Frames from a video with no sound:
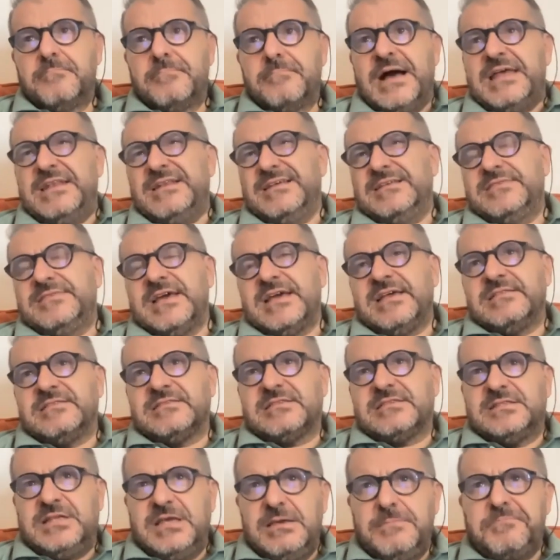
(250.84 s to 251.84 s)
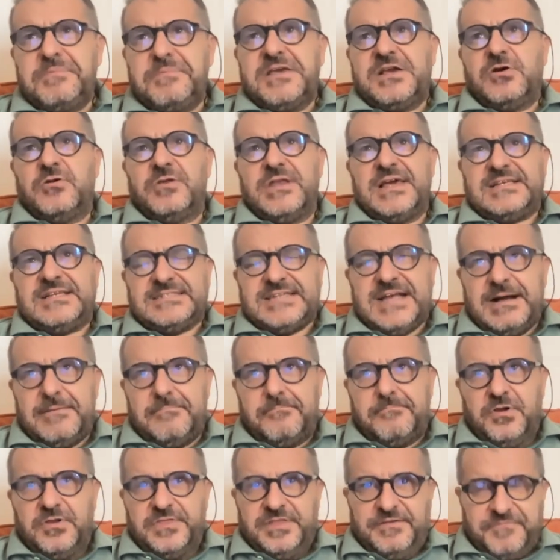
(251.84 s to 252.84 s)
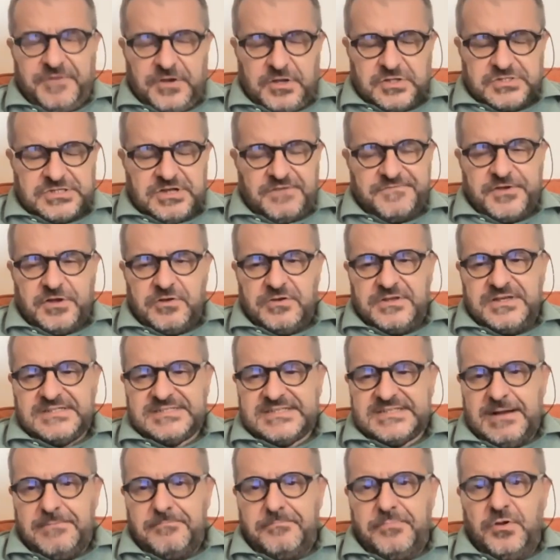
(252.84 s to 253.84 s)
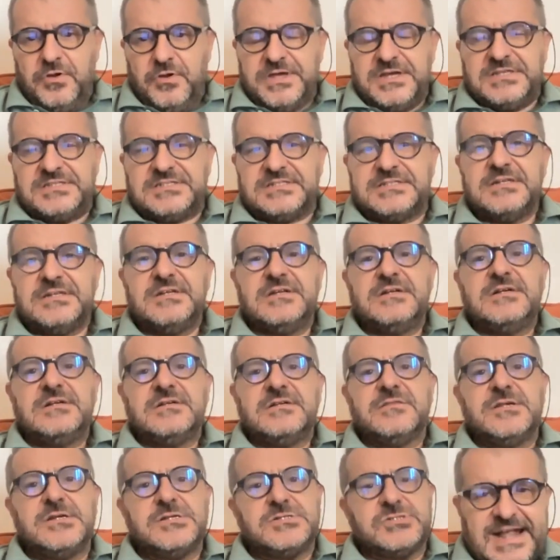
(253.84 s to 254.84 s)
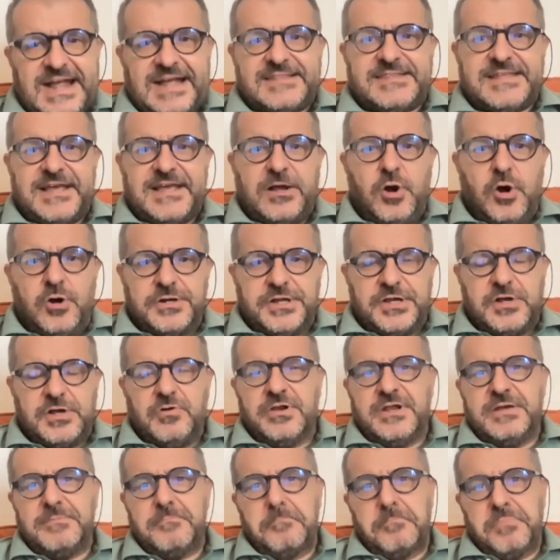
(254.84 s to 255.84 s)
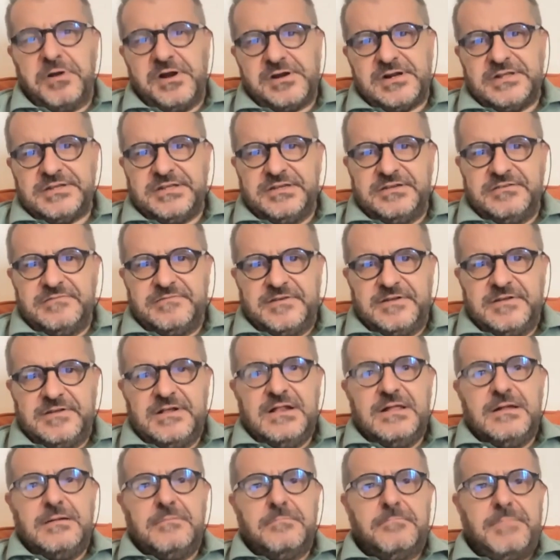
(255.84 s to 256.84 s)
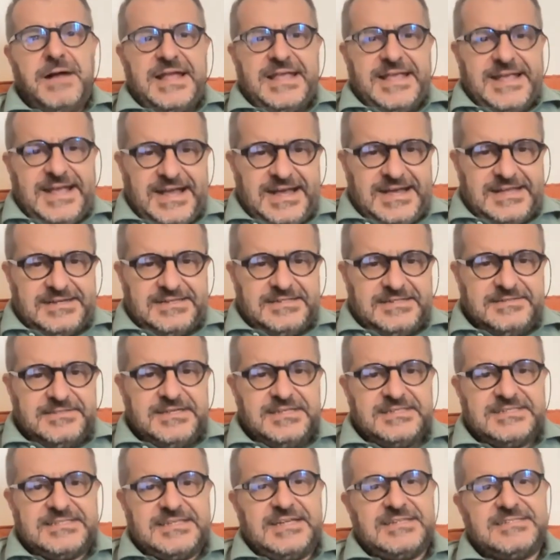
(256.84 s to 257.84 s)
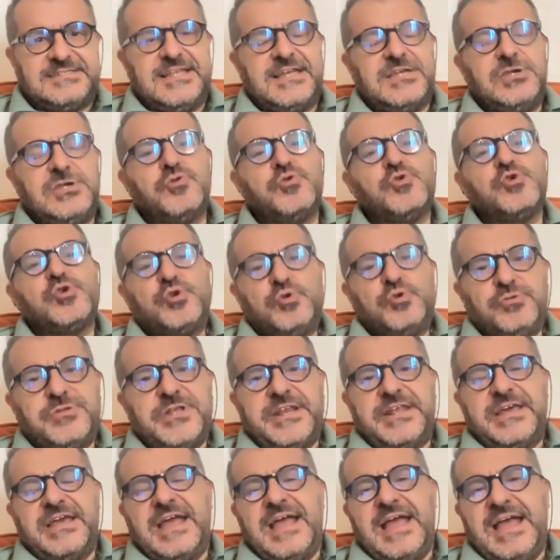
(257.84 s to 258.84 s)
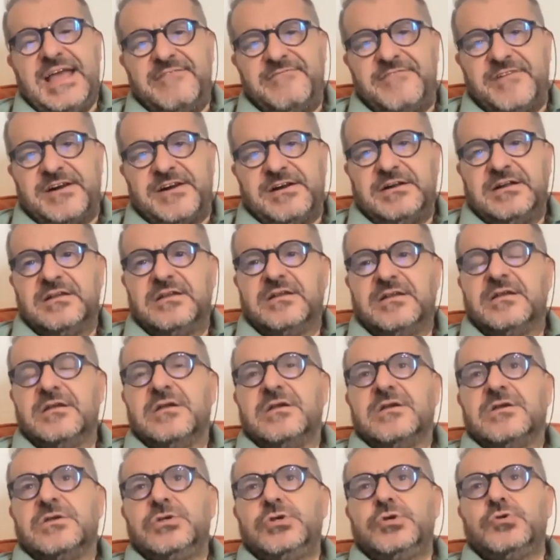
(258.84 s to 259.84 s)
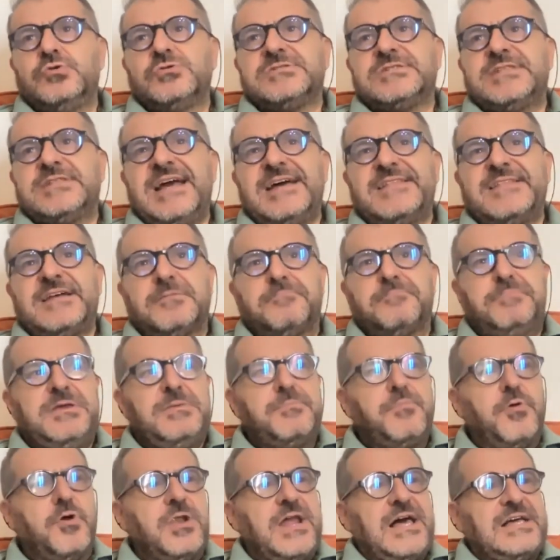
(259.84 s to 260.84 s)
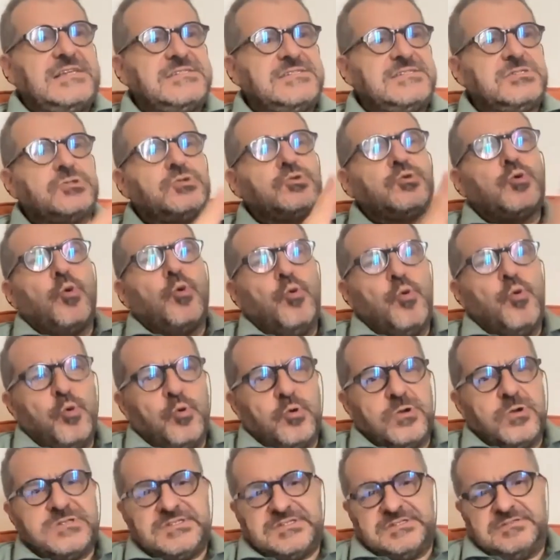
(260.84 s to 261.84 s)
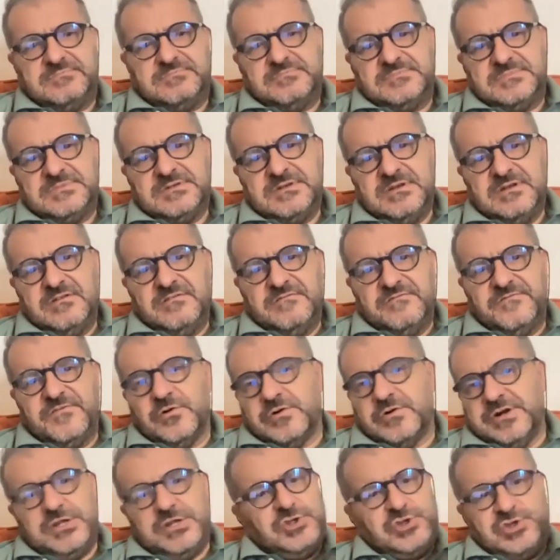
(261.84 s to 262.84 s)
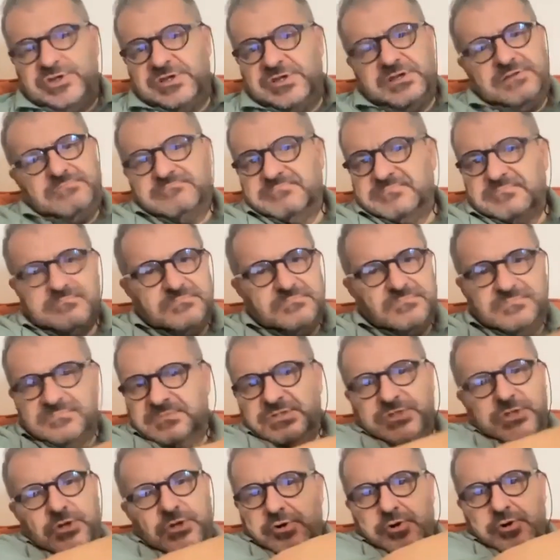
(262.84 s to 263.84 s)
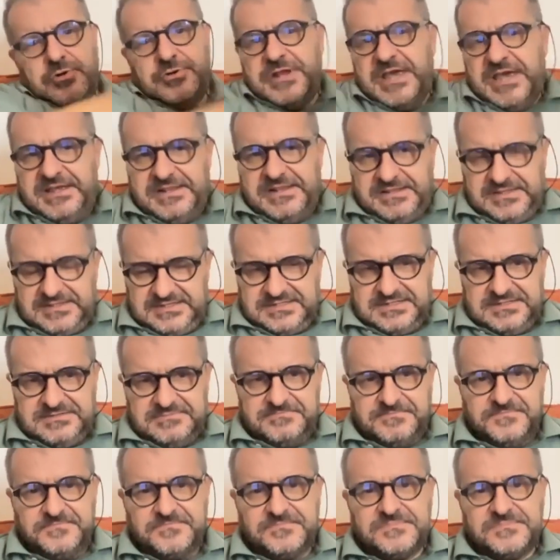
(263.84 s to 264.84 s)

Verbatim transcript: But the typical example, the philosophical example is this categorical imperative by Kant that says that you shouldn't ever use the other people as tools for reaching your own ends.